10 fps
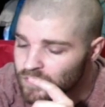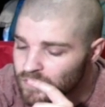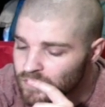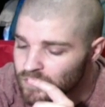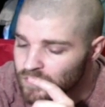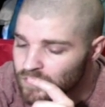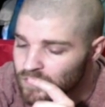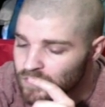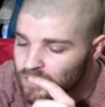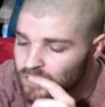
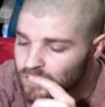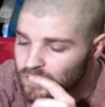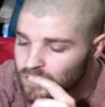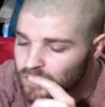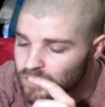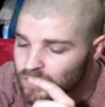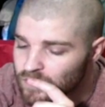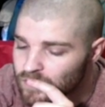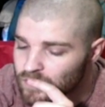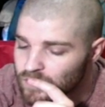
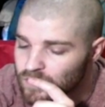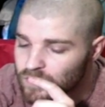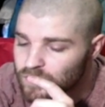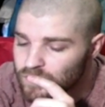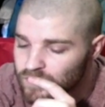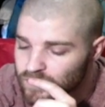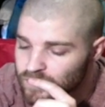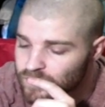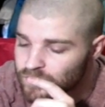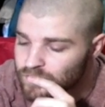
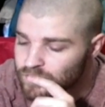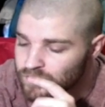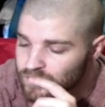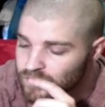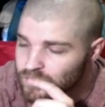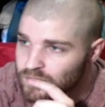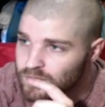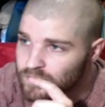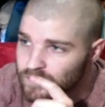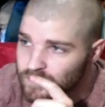
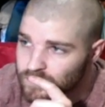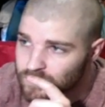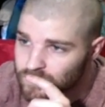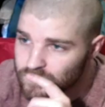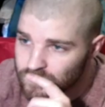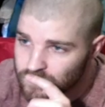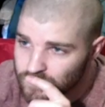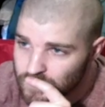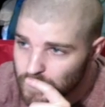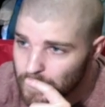
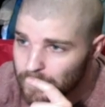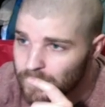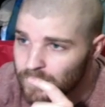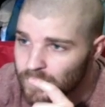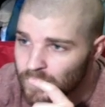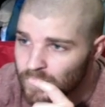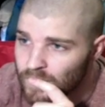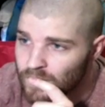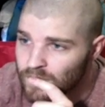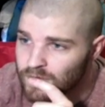
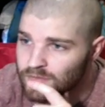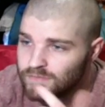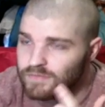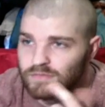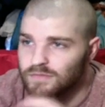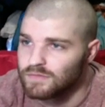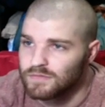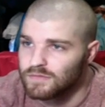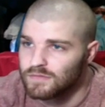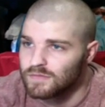
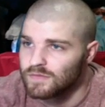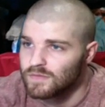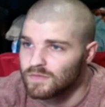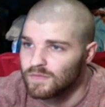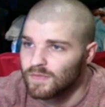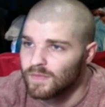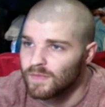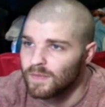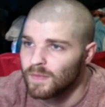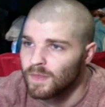[no speech]